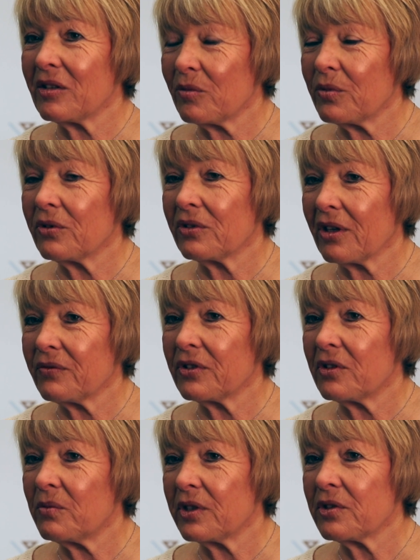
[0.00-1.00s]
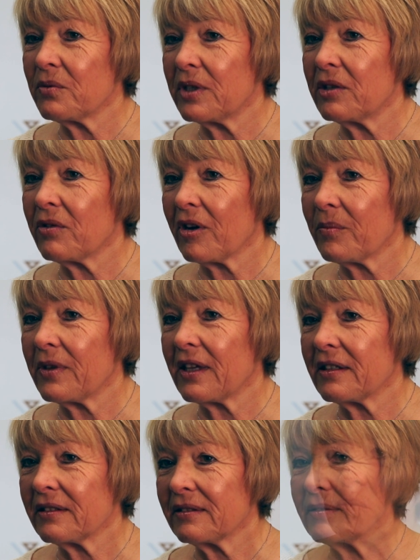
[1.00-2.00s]
could have pulled off a good winter wheat crop
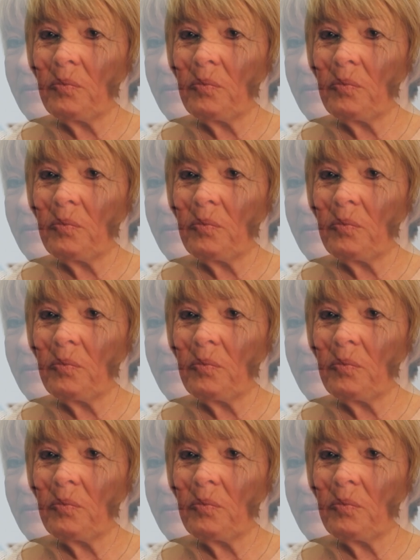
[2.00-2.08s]
then.